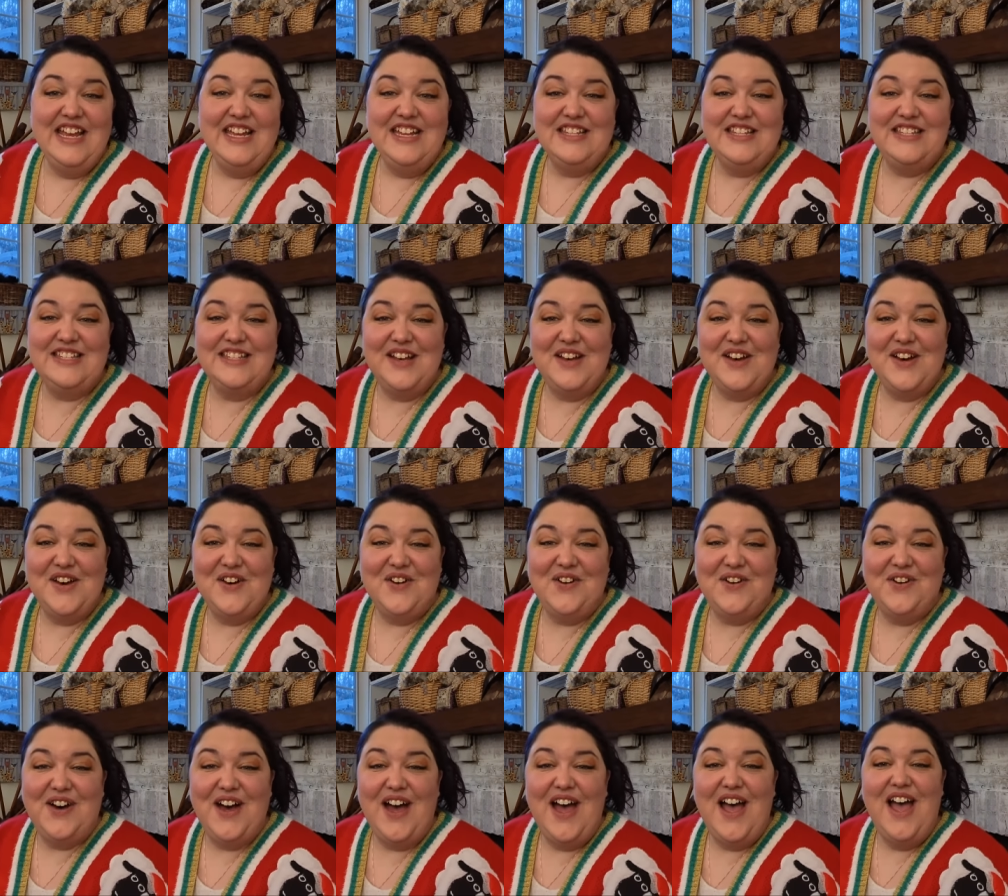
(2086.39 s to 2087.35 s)

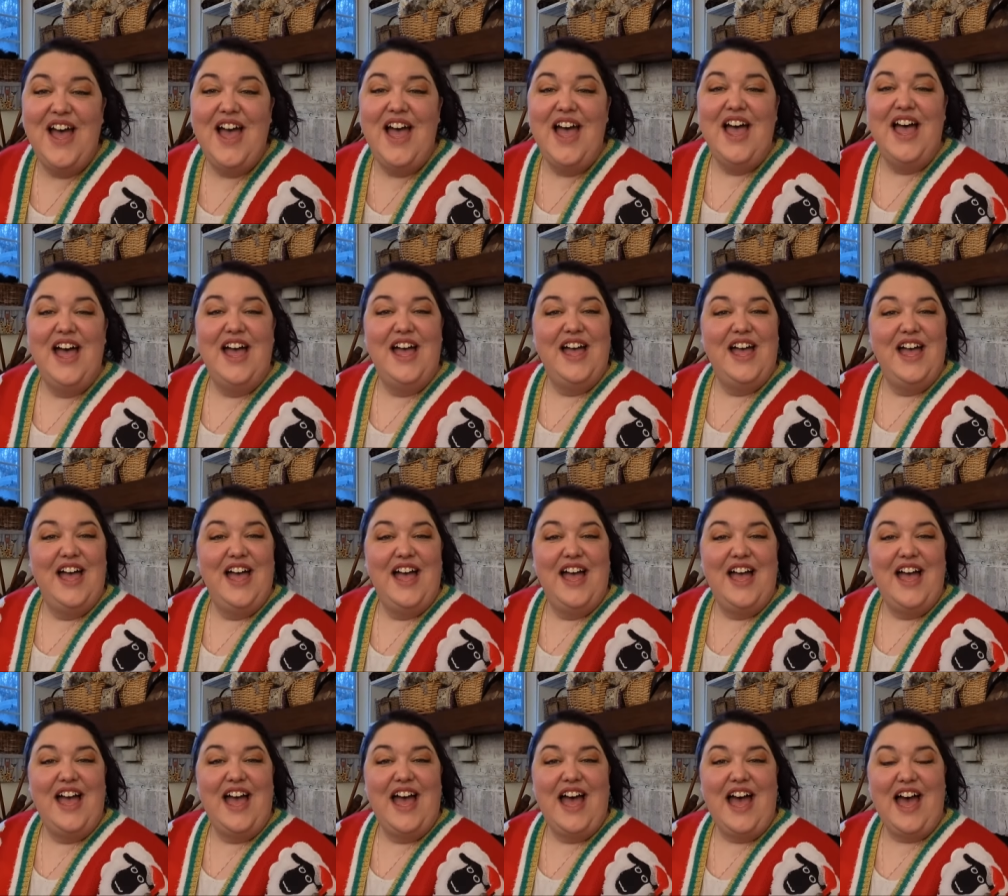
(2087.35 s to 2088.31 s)
So
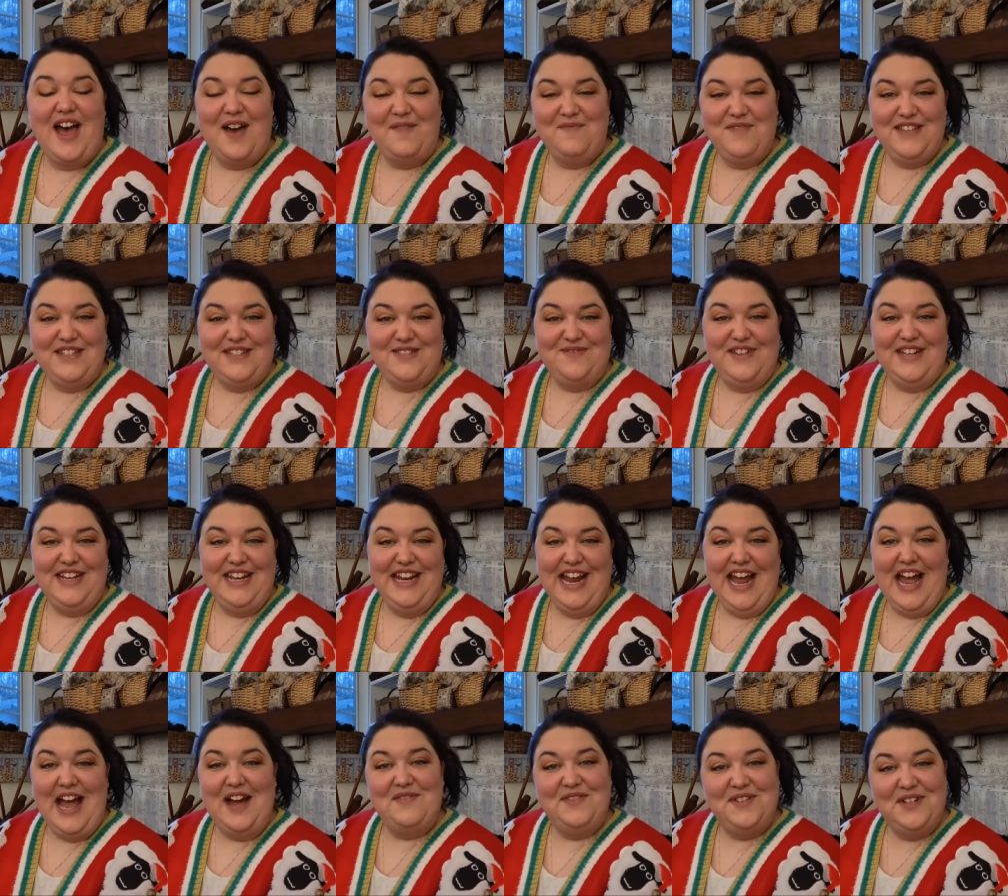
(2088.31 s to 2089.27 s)
happy spinning,
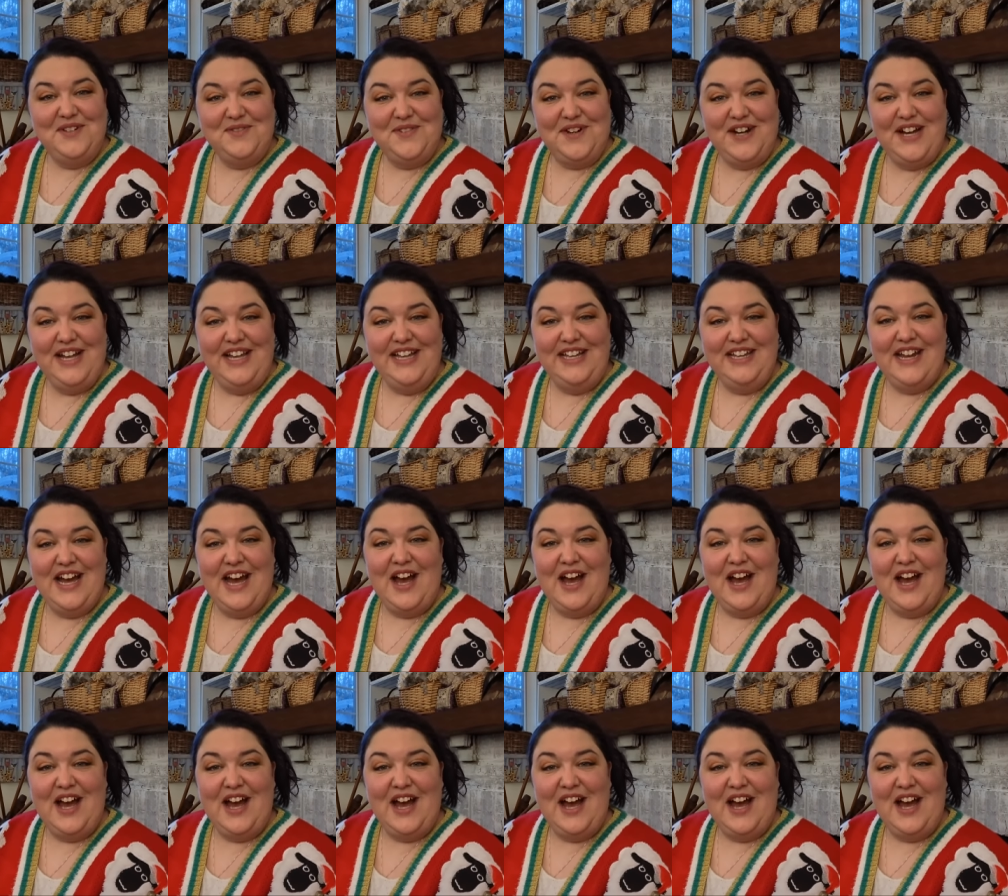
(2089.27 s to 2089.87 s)
everyone.